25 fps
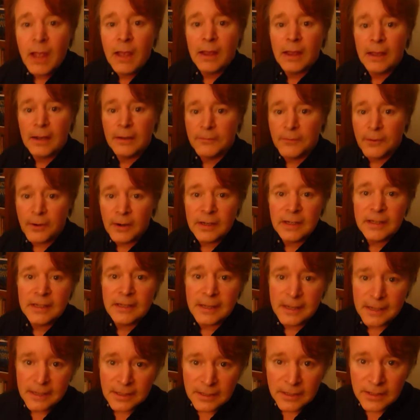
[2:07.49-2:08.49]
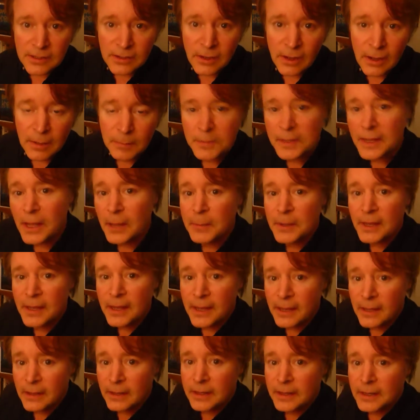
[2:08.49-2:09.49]
converted to Islam, they'll be
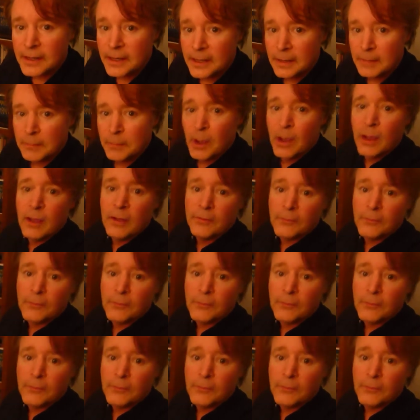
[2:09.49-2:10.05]
killing him